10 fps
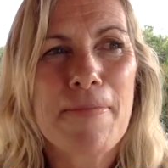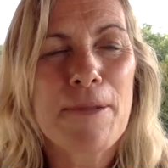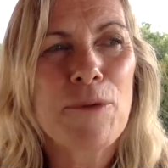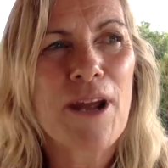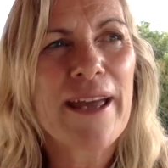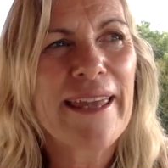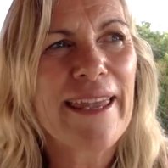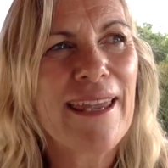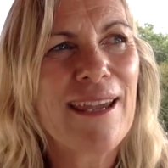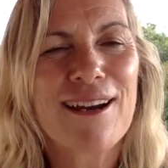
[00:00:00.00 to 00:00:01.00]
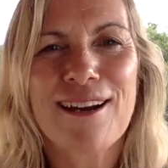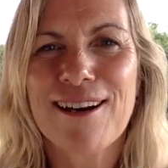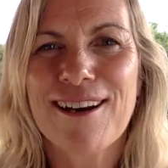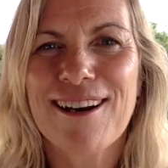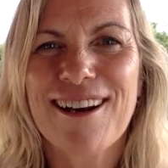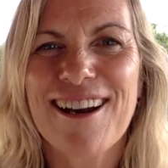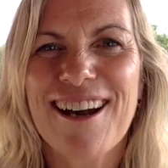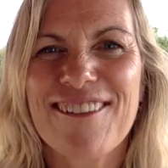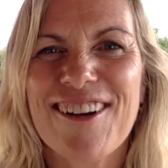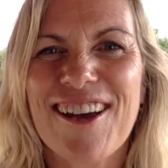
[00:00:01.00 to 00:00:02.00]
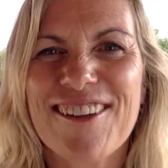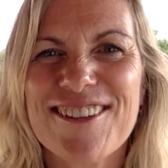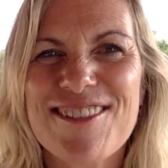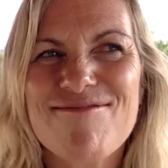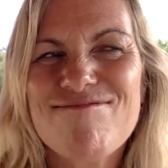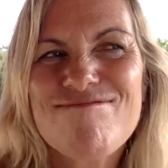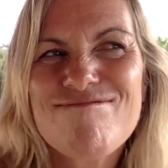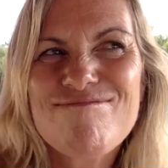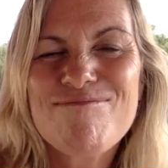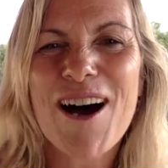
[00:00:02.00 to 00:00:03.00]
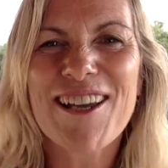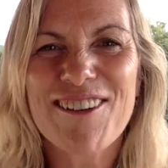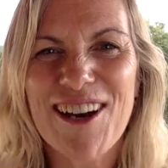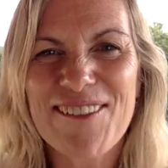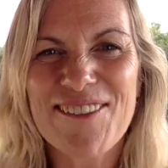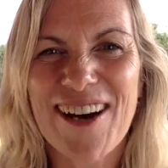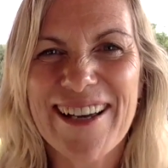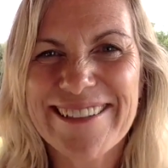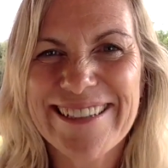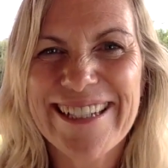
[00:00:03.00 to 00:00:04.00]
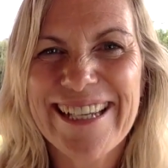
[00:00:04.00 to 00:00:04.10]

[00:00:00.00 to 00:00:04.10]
What I hear around my grapevine